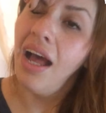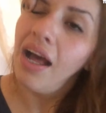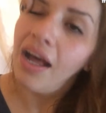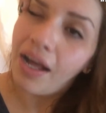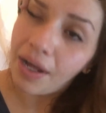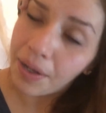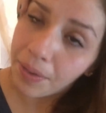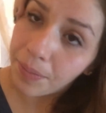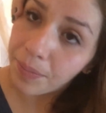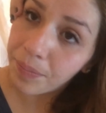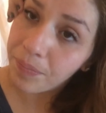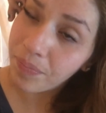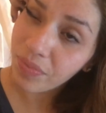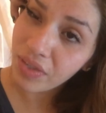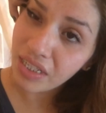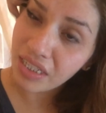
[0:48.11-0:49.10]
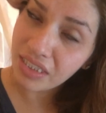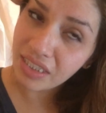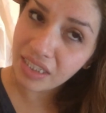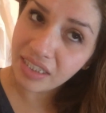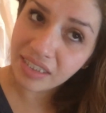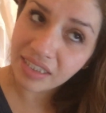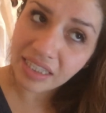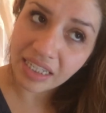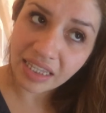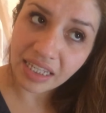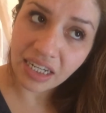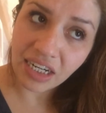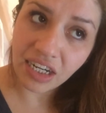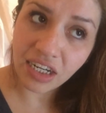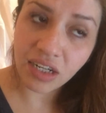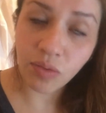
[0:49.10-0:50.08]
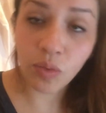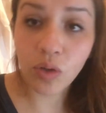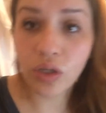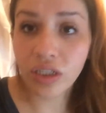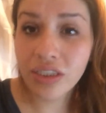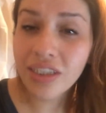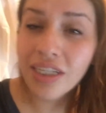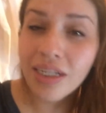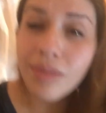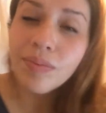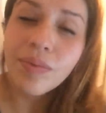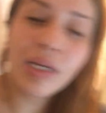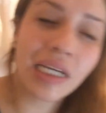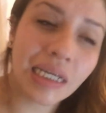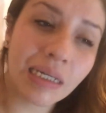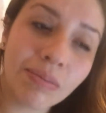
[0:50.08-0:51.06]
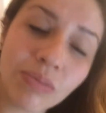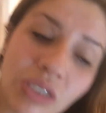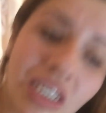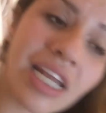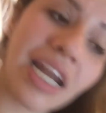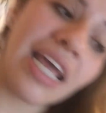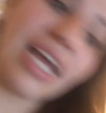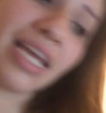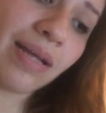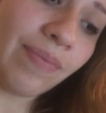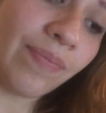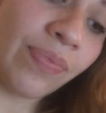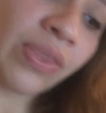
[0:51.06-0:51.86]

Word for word: um, he's gonna stay there well he's gonna bring him today